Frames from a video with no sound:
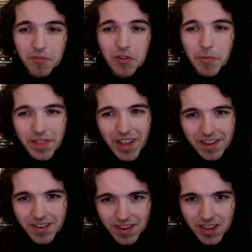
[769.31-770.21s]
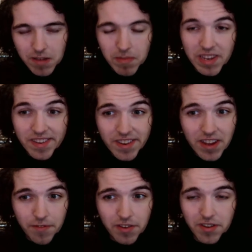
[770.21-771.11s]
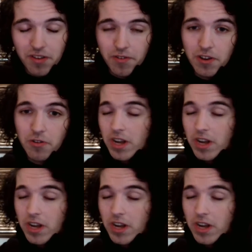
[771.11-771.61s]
So I would like to see him instead of Sissoko.